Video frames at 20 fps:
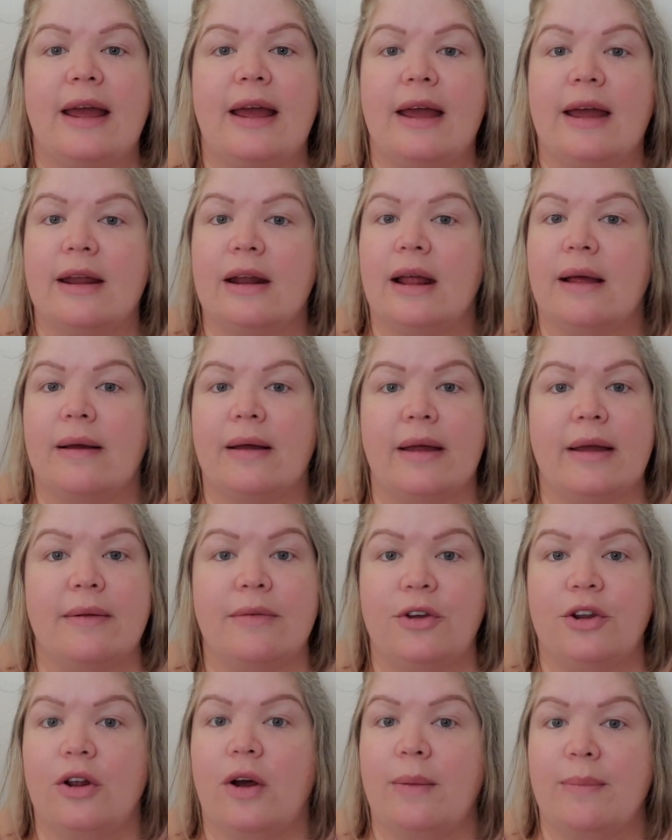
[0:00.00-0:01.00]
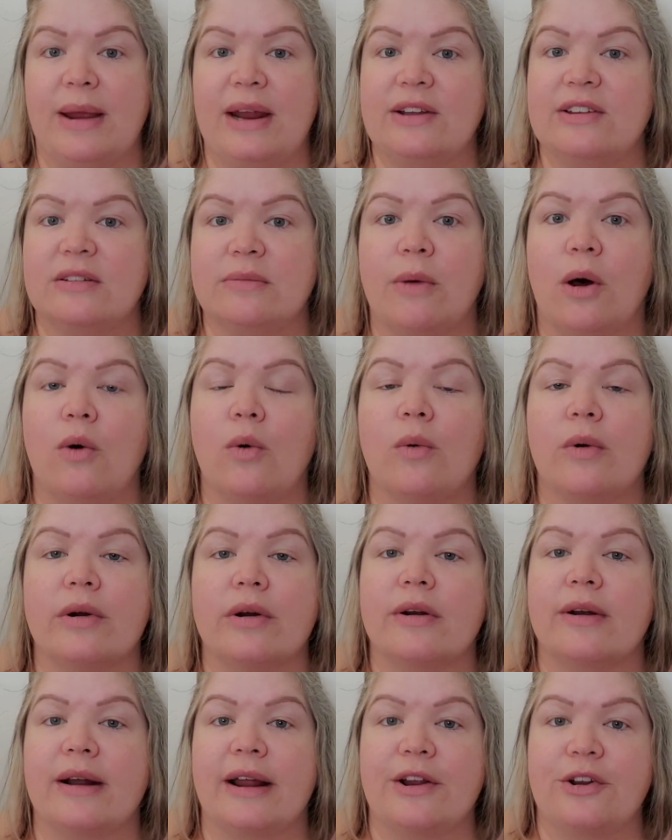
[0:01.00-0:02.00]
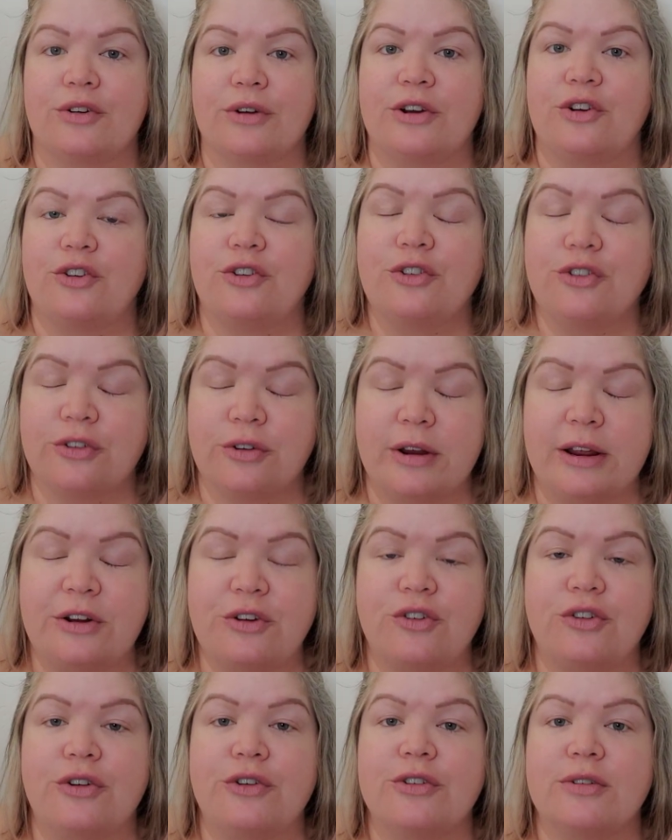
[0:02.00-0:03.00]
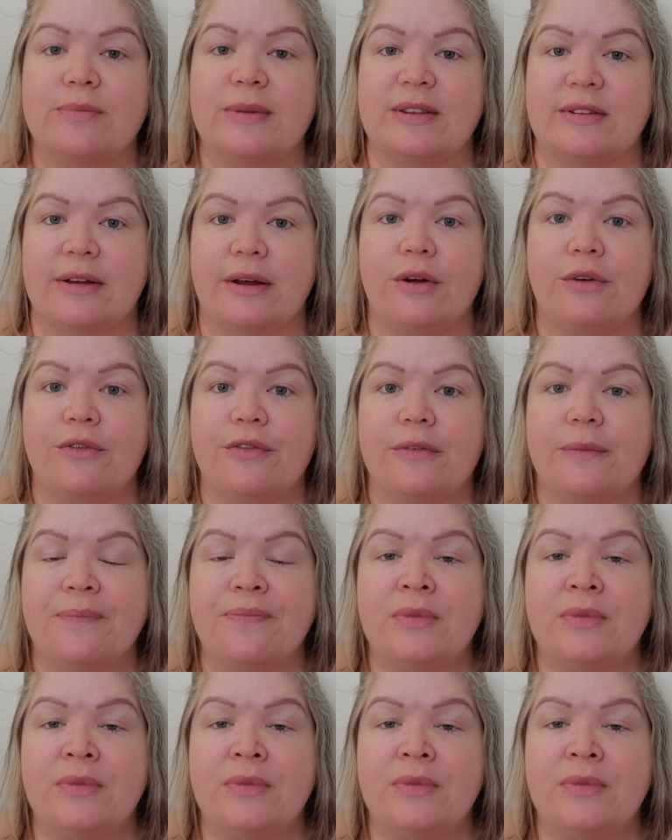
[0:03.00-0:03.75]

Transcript: And I, you know, I made a small order and I introduced, introduced myself.